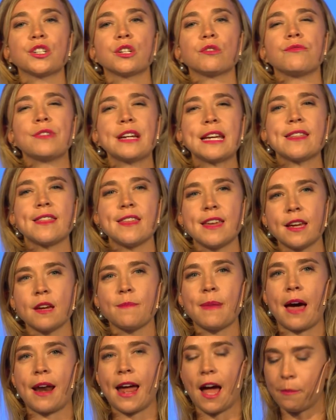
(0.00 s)
to rethink
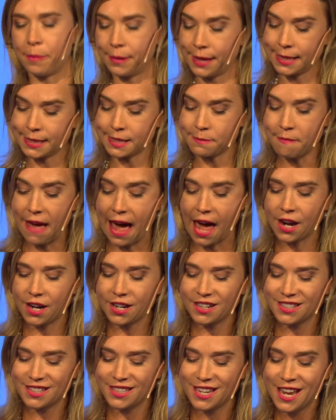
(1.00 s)
about how place
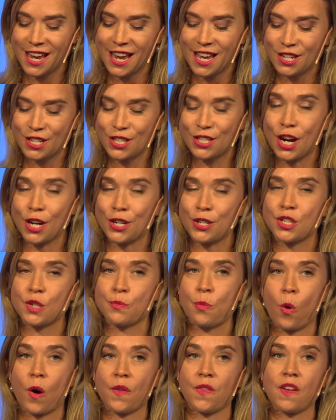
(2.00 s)
matters to start to
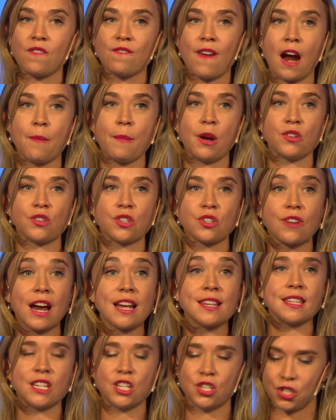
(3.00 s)
support the environmental
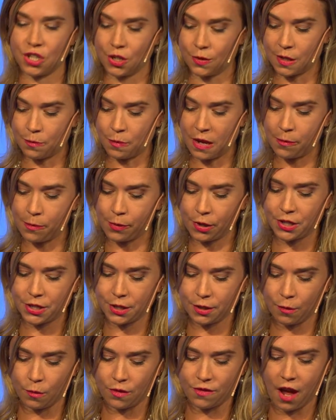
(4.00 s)
stress issues that people are
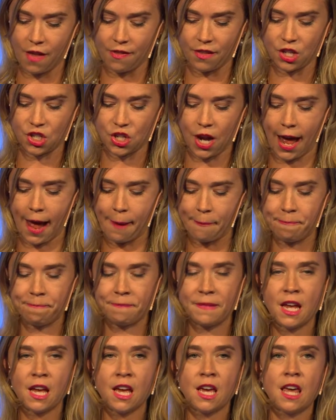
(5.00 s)
dealing with on the job.
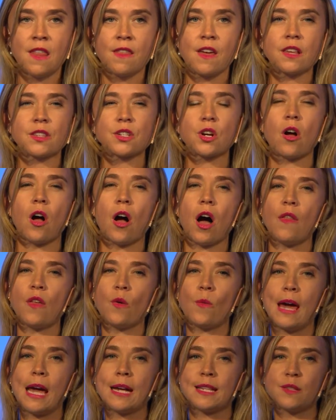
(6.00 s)
These are all the
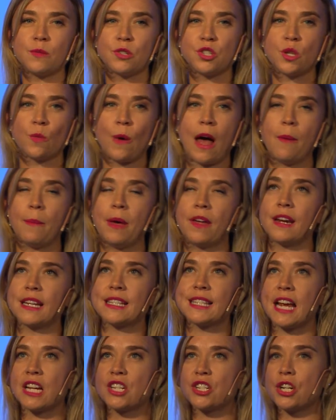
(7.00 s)
ways in which the well-building
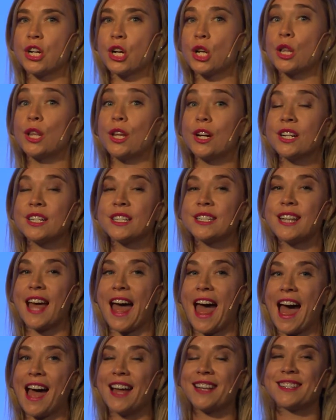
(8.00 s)
standard looks
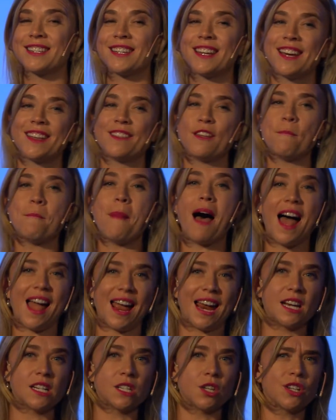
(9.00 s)
at the
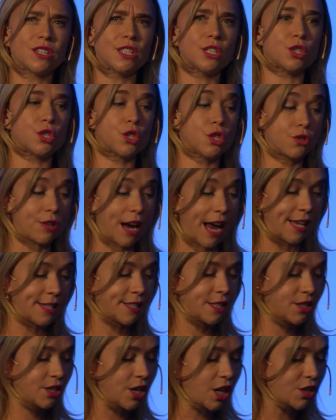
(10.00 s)
mind, looks at
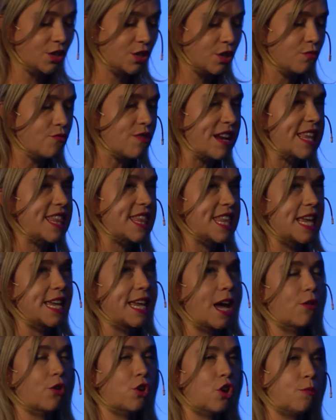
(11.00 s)
stress, starts to rethink
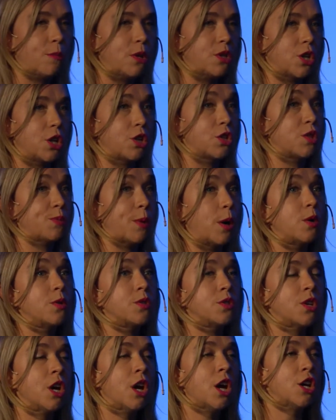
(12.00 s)
how humans are
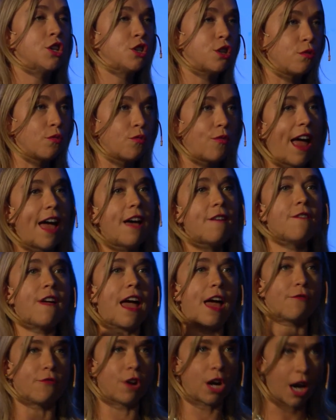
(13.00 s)
supposed to rev
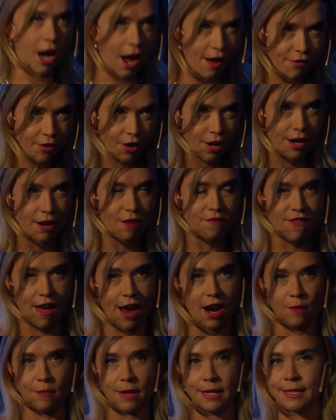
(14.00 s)
and recover in
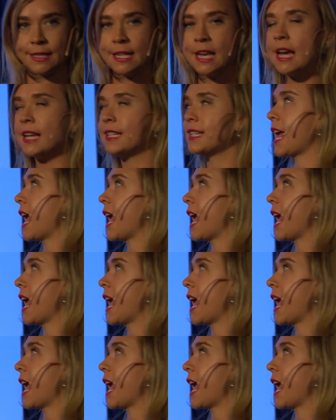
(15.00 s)
environments to